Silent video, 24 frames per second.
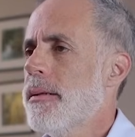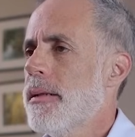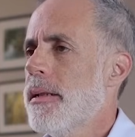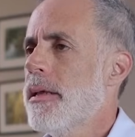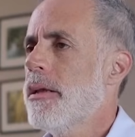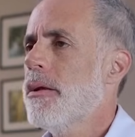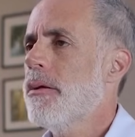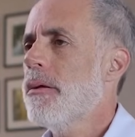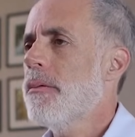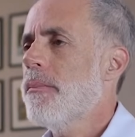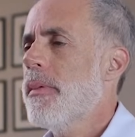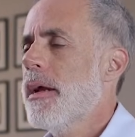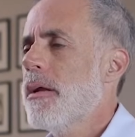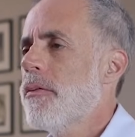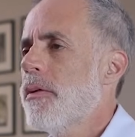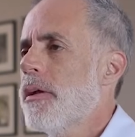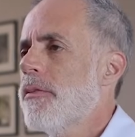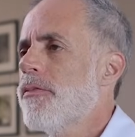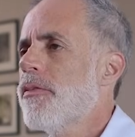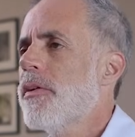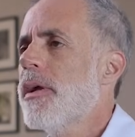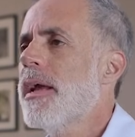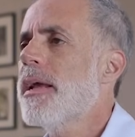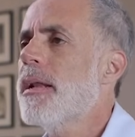Here, it might rent
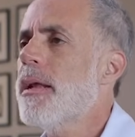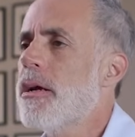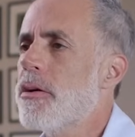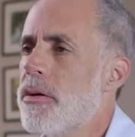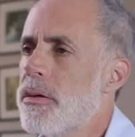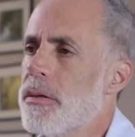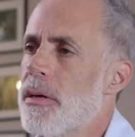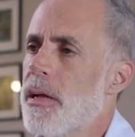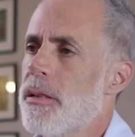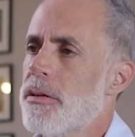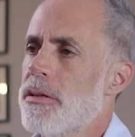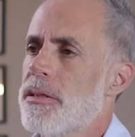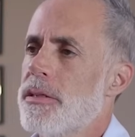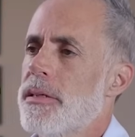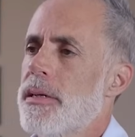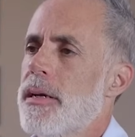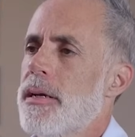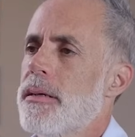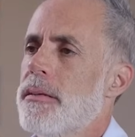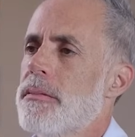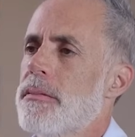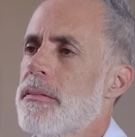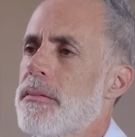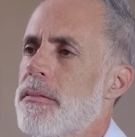for $800 a night.
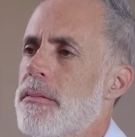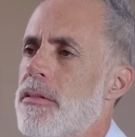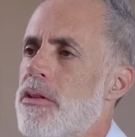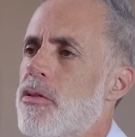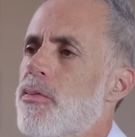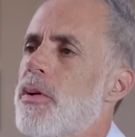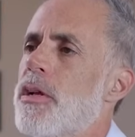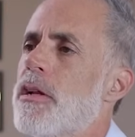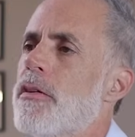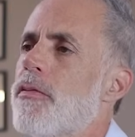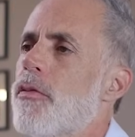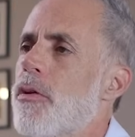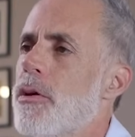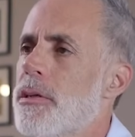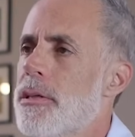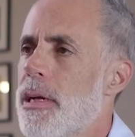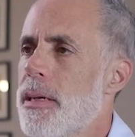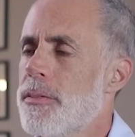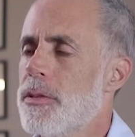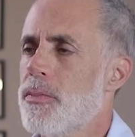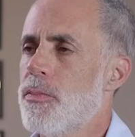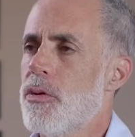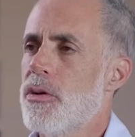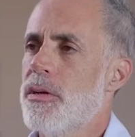3 to 4
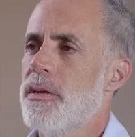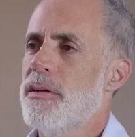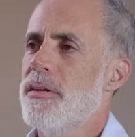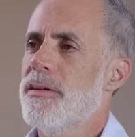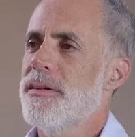times more.